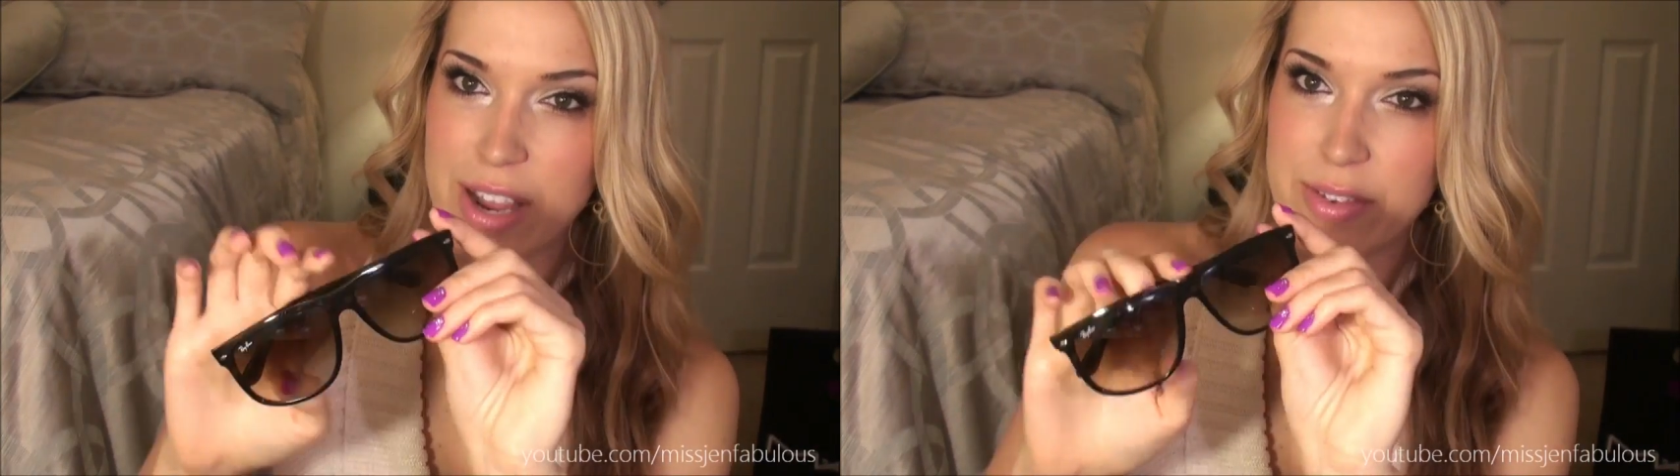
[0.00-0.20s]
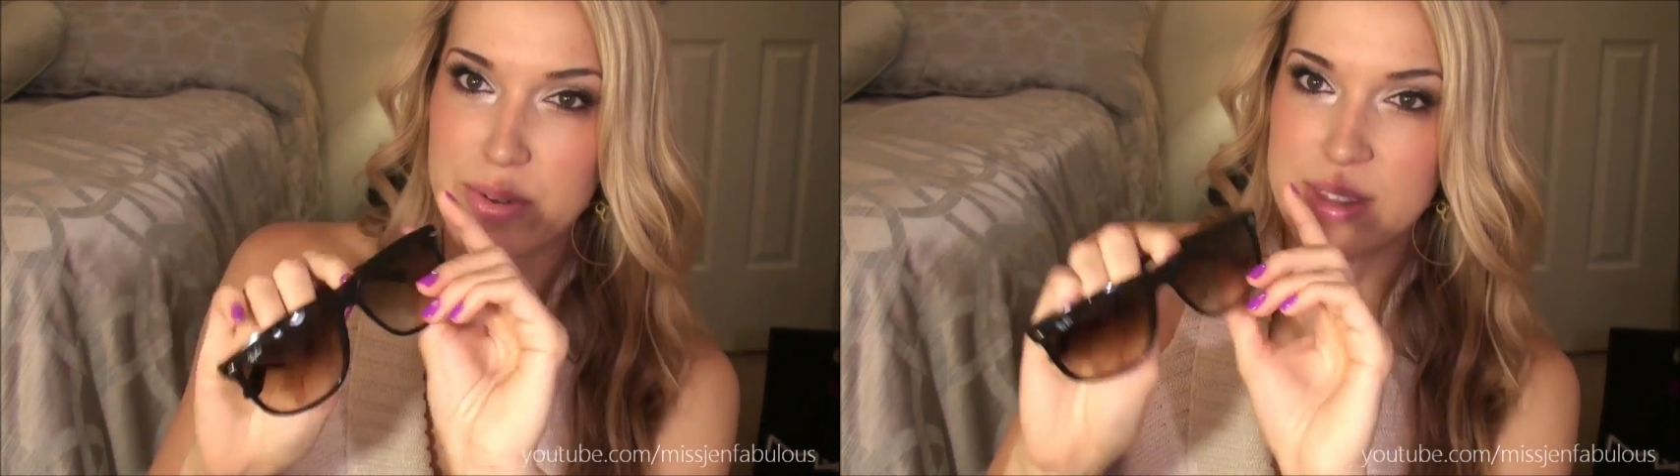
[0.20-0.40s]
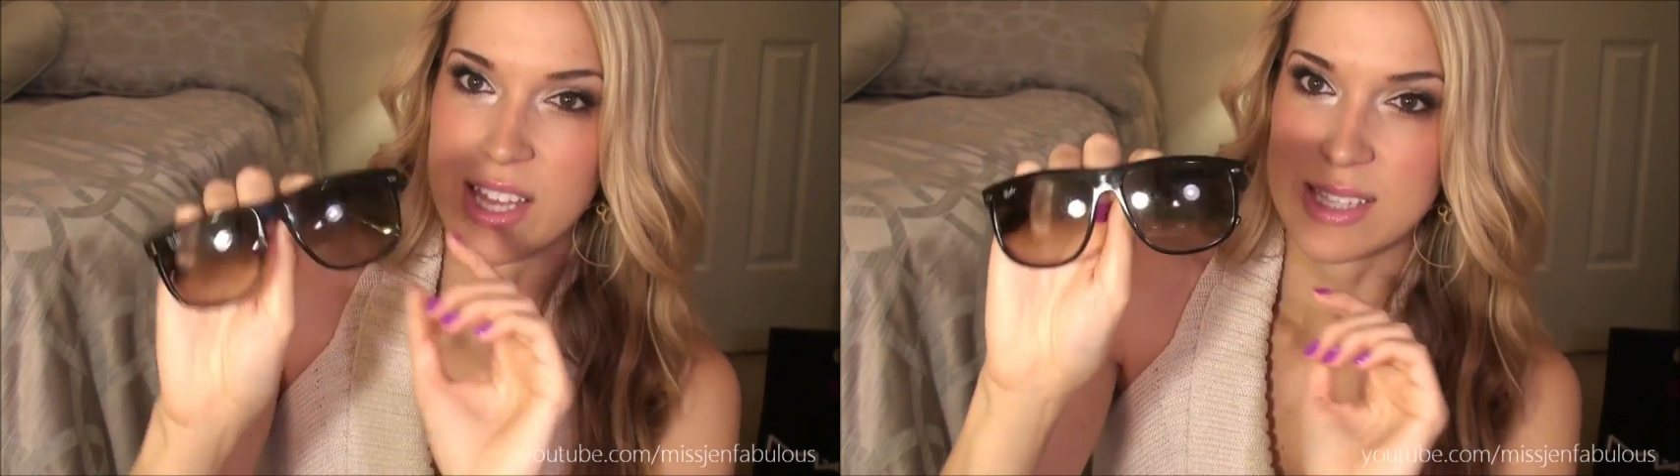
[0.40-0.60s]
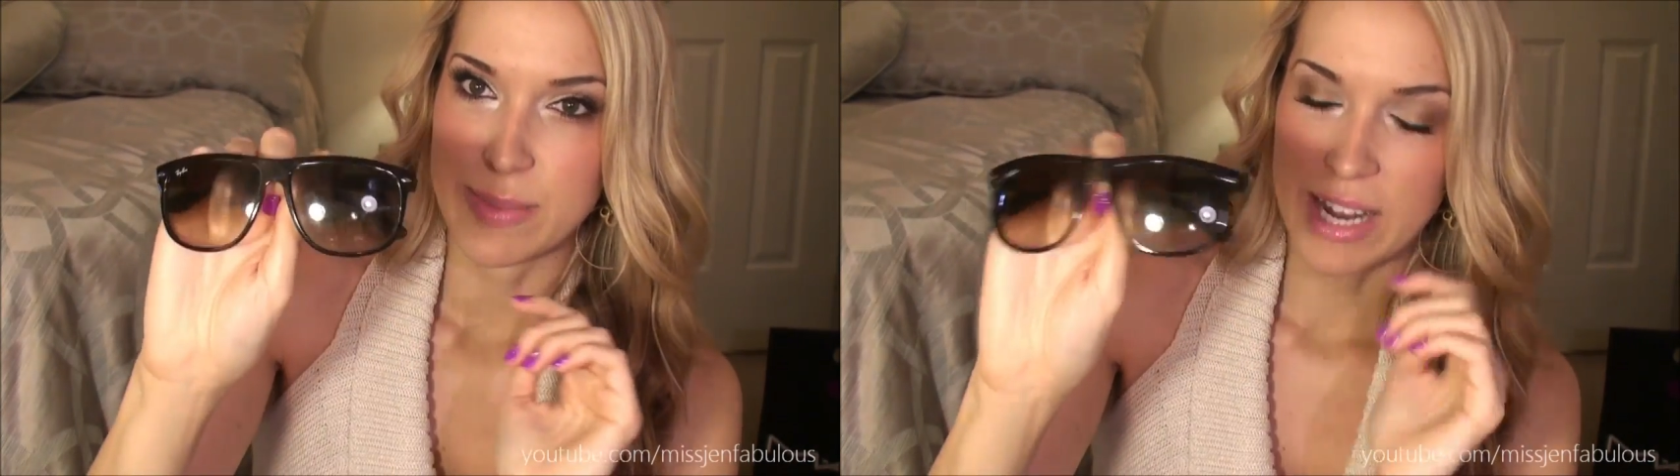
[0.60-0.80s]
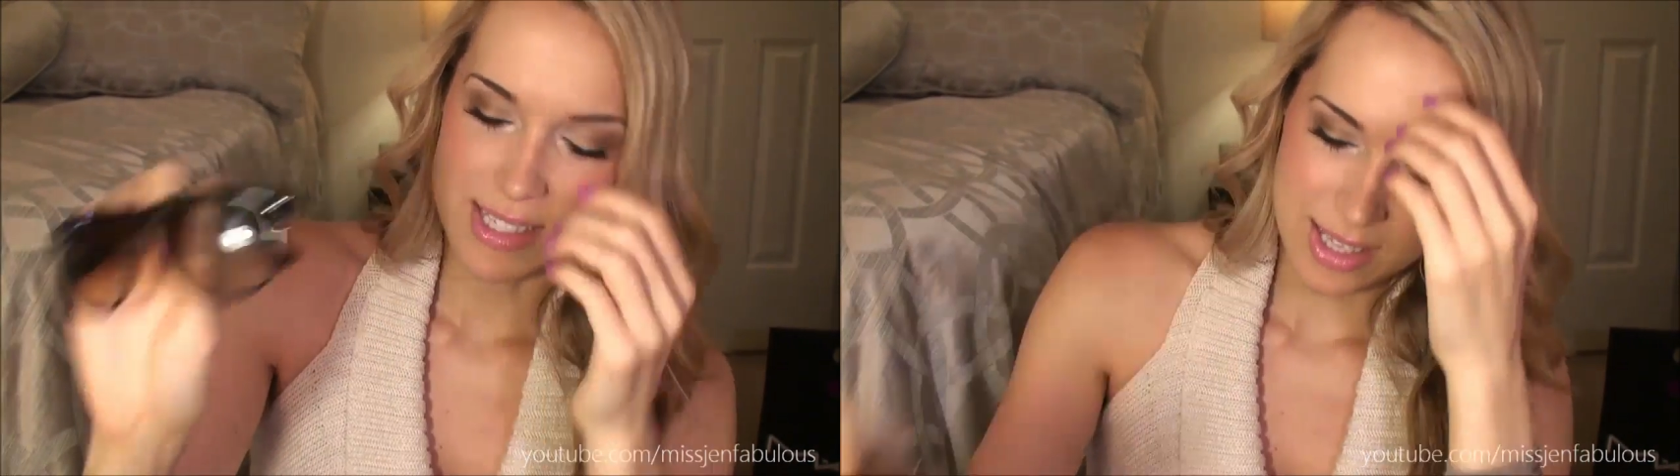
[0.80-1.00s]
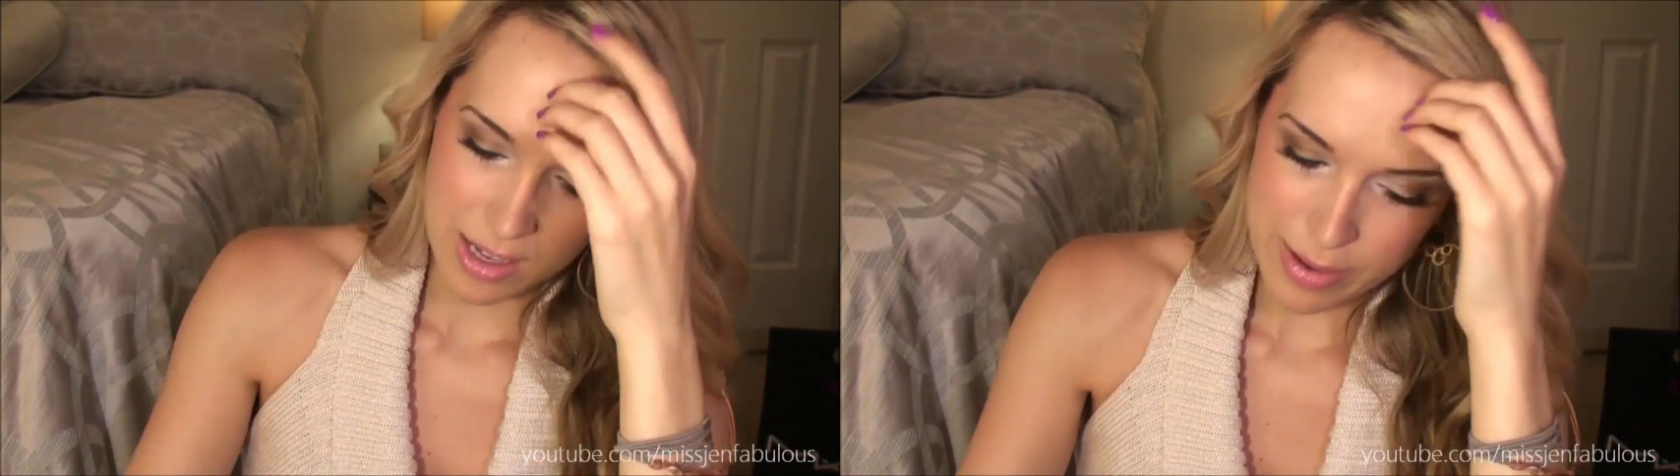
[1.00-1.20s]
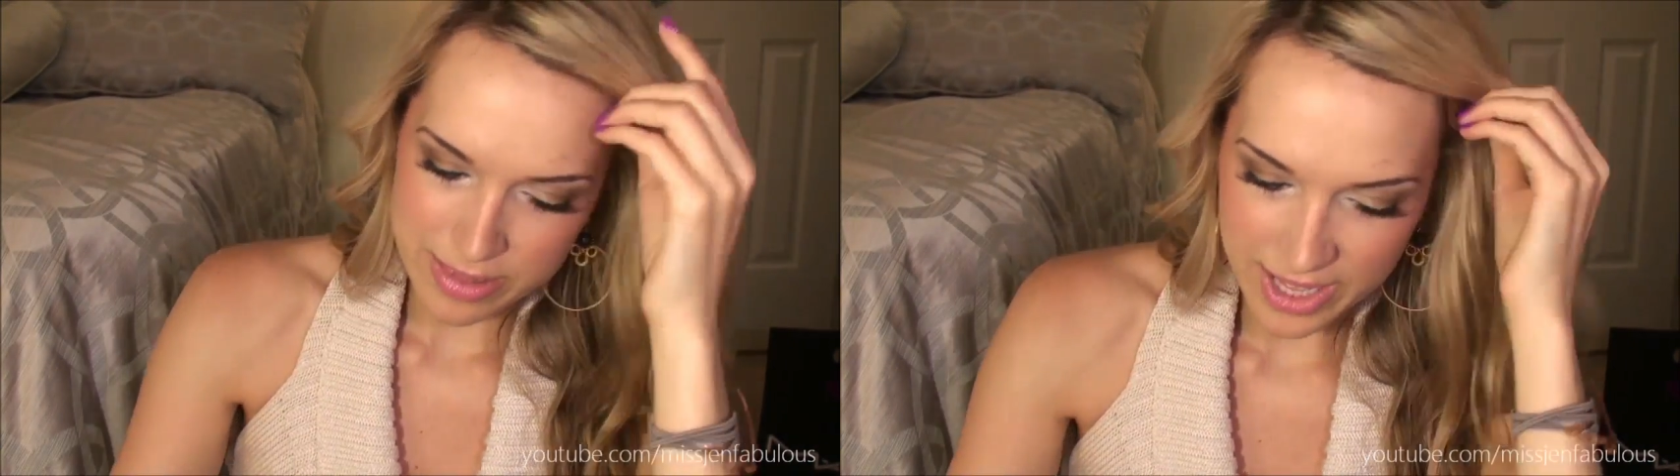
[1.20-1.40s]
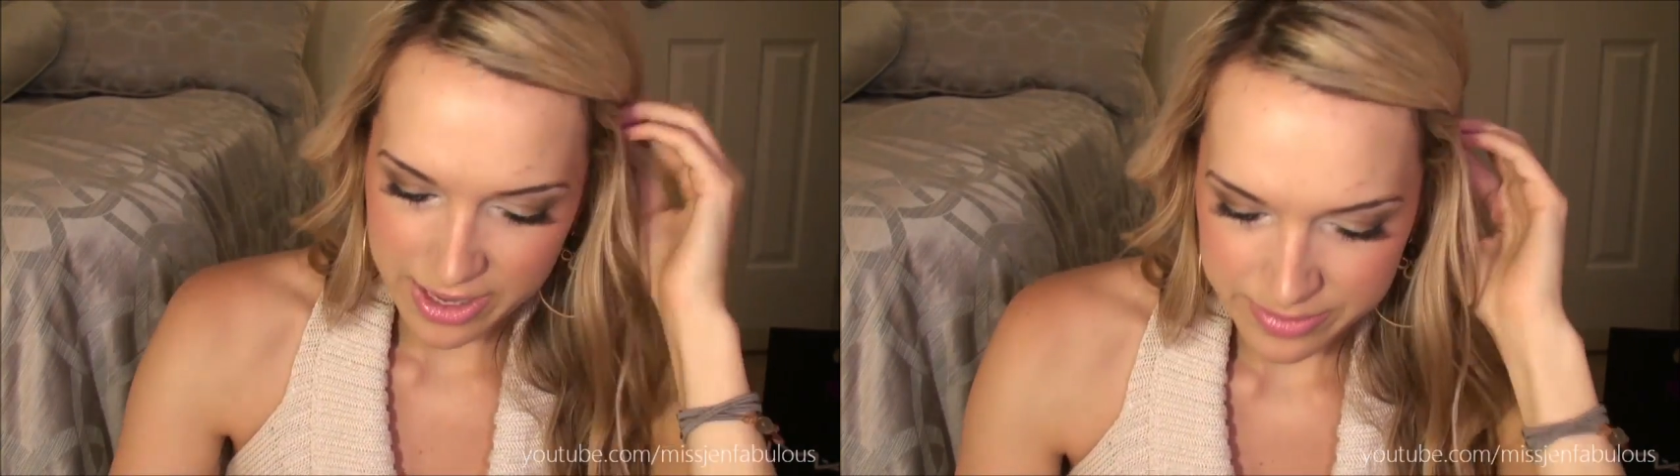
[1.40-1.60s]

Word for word: everyone that's been asking about that.